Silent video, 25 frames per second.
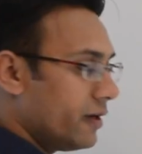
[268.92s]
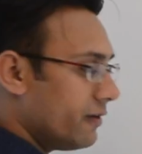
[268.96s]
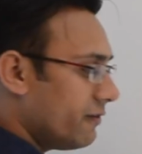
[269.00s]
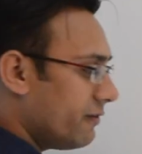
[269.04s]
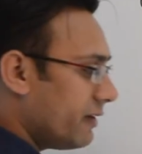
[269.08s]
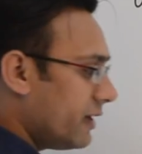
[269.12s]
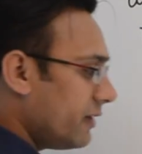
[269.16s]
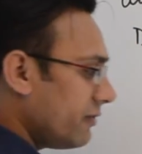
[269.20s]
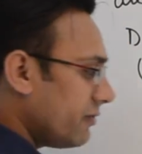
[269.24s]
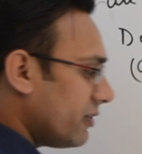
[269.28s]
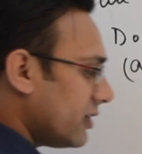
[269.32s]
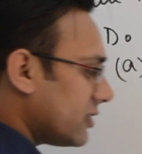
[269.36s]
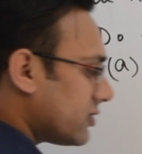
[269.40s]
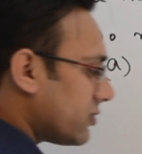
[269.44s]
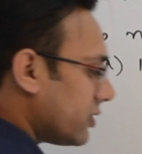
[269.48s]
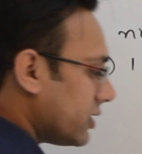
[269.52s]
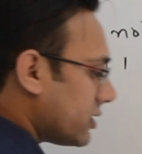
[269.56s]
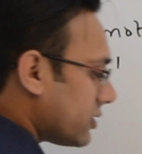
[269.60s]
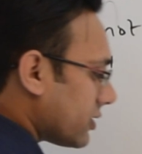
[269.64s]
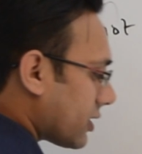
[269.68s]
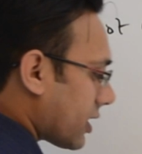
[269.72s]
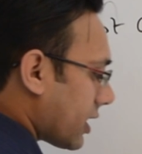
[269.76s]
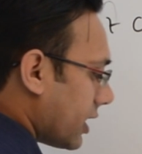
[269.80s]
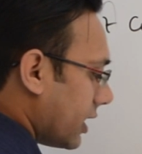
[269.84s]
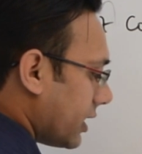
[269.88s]
When we
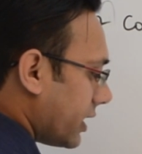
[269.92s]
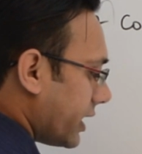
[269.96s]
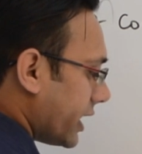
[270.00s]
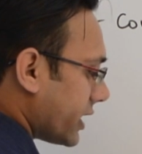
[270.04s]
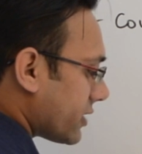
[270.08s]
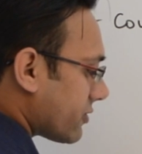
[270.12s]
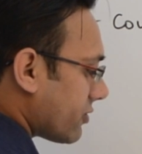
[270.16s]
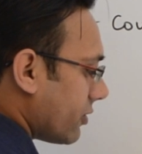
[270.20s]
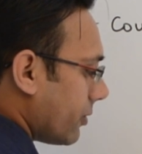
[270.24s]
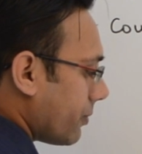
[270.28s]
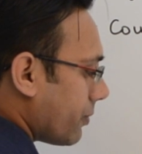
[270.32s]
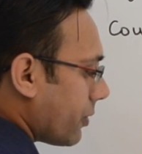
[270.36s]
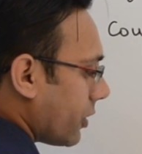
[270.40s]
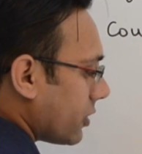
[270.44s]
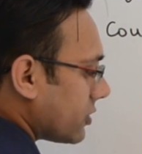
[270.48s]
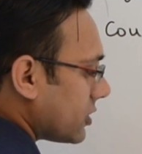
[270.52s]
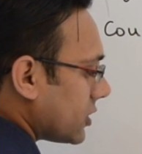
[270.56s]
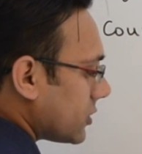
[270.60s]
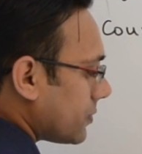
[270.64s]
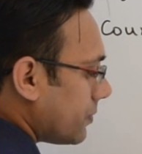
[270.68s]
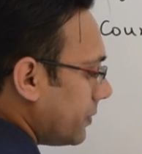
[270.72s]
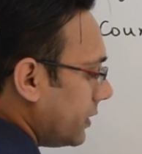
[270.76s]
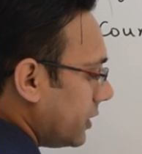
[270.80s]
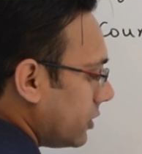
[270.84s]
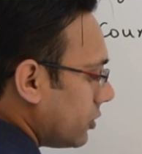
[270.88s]
switch context from
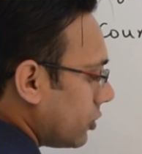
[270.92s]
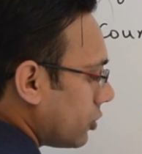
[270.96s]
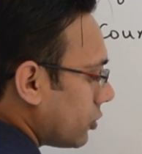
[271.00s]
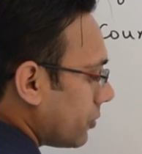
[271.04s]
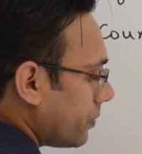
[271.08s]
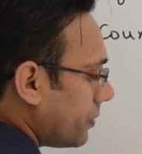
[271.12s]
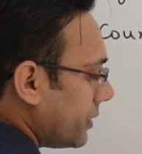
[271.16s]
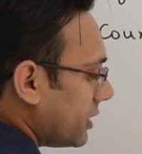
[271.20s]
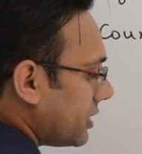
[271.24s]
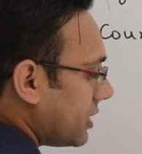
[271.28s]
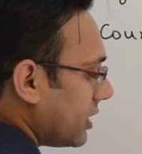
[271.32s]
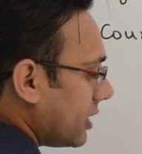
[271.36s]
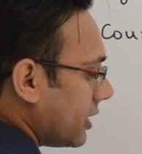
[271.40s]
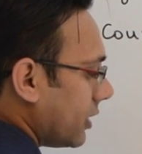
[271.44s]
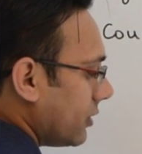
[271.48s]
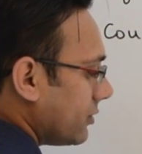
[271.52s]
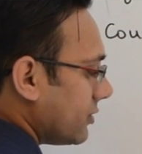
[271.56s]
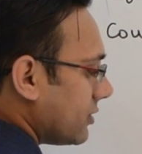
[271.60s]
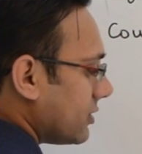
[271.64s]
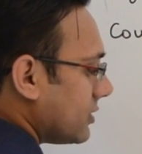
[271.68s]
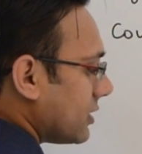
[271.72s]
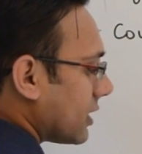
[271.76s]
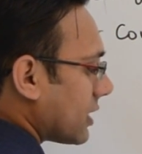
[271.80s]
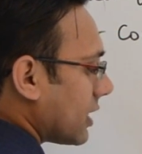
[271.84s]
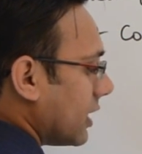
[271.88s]
process P two to P three, now
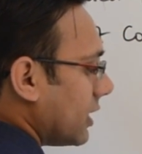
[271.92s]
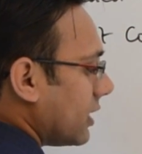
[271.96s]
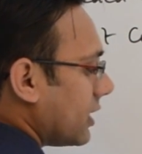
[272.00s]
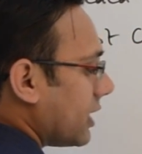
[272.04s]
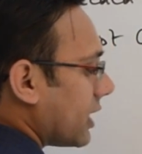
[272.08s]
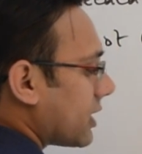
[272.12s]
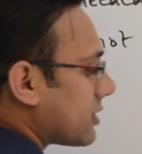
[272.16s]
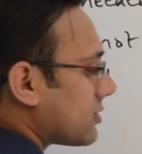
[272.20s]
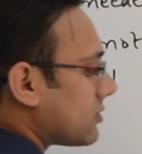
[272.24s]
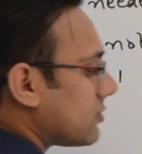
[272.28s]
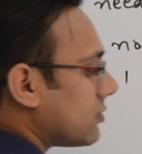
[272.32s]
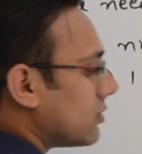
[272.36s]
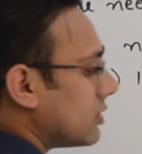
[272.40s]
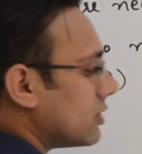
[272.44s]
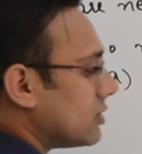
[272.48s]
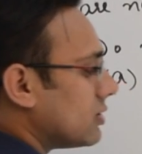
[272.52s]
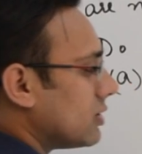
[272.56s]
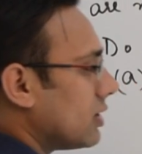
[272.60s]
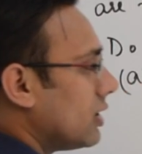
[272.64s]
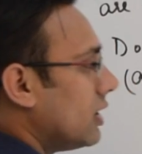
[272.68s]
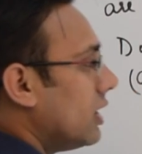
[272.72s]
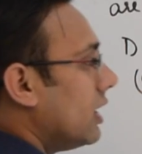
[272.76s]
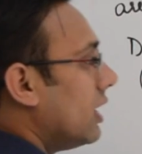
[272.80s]
this is a context switch.